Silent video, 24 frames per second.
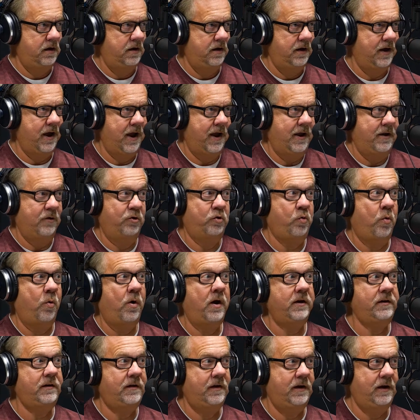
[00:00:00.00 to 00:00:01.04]
and
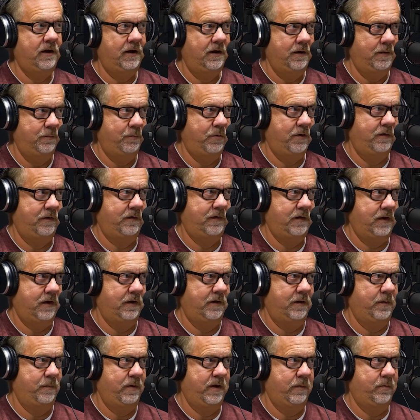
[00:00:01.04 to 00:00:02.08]
20%
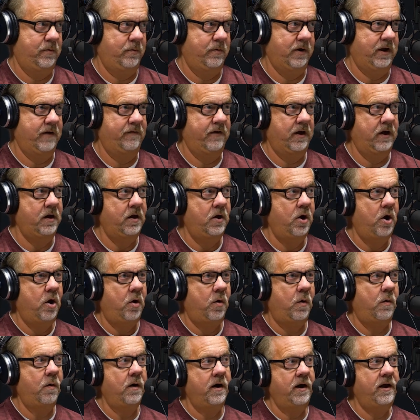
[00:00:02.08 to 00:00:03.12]
of the people were giving,
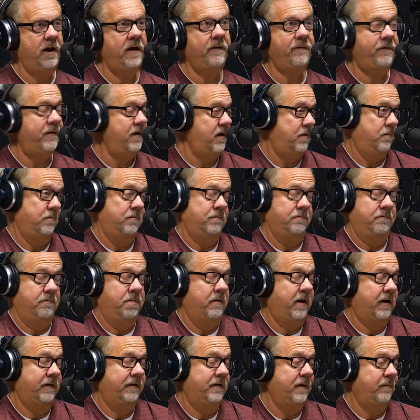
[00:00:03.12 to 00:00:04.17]
or if
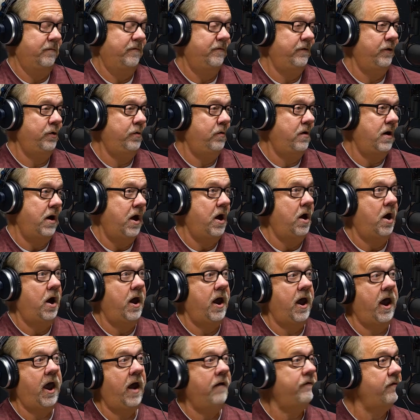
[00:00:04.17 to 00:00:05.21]
by some fluke
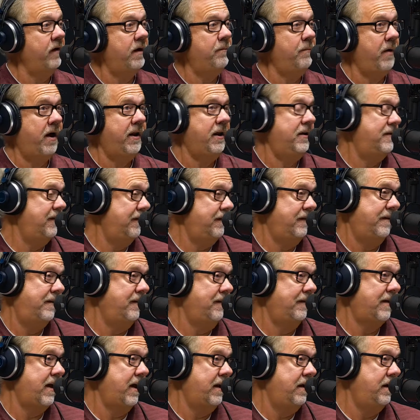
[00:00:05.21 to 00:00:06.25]
everybody just
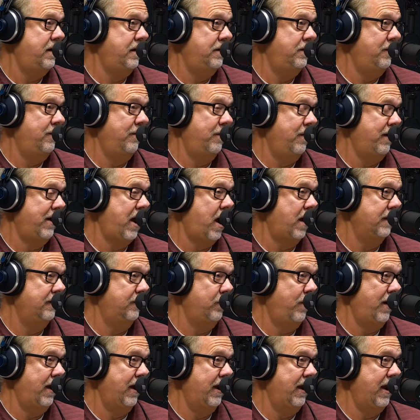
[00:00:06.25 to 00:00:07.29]
decided to do it God's
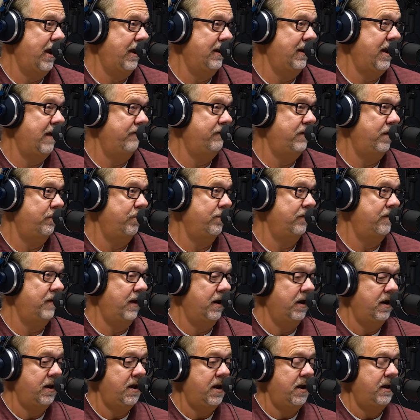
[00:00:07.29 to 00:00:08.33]
way and gave 10%.
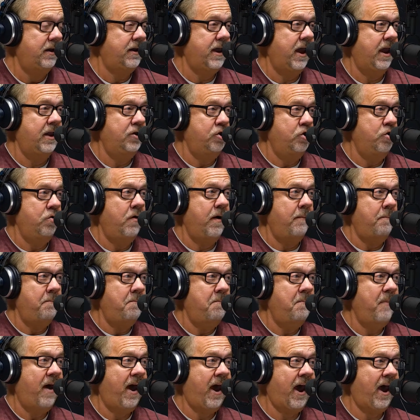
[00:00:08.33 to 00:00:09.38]
Can you
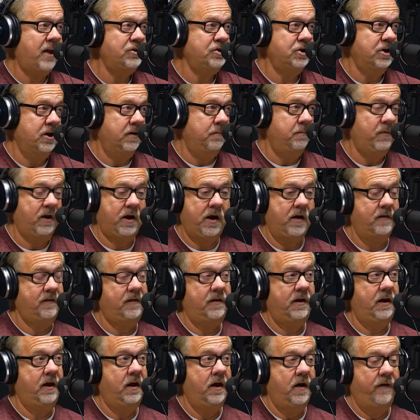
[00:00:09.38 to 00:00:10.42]
imagine, because
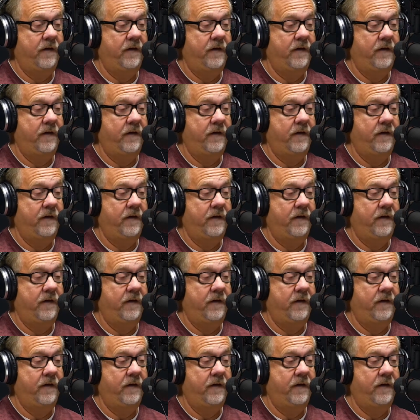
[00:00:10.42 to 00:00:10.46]
the